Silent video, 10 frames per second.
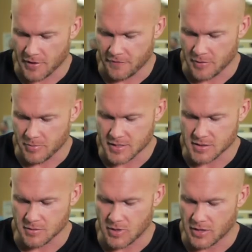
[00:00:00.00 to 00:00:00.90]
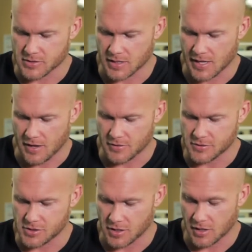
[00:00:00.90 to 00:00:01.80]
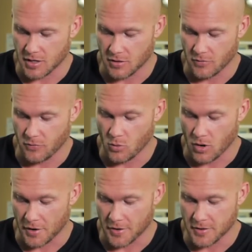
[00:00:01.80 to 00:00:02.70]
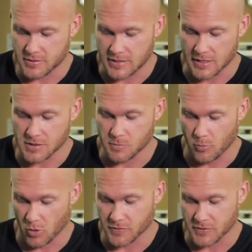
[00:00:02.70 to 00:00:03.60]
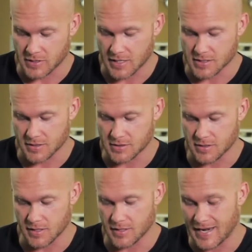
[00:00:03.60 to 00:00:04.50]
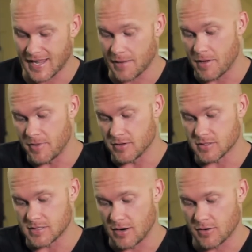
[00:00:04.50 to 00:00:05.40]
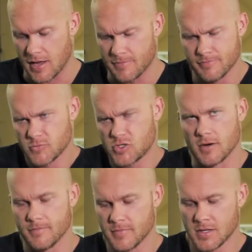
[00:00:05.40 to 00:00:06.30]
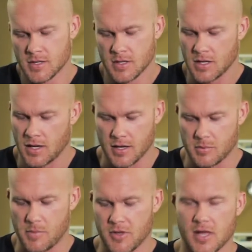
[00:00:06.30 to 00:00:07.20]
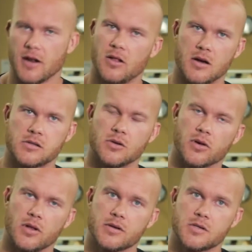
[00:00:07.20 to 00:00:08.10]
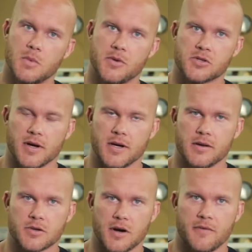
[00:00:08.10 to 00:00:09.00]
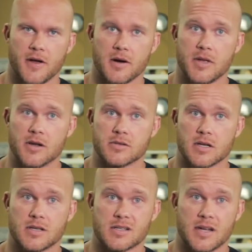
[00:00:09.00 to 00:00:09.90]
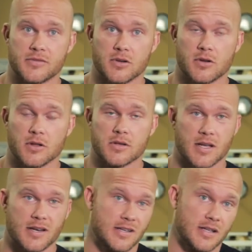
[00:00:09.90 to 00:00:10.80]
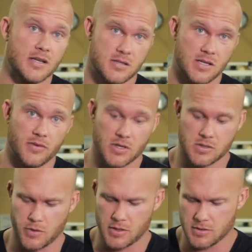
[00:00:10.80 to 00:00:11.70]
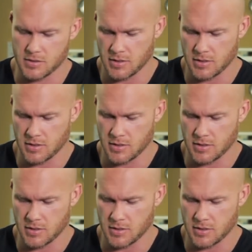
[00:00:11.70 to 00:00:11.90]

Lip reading: I found mixing aminos in a gallon jug of water tastes works for taste, and I get my aminos. Is that okay? Sure. You may be getting a lot of sucralose, so maybe try to find aminos that doesn't have sucralose, ideally stevia sweetened.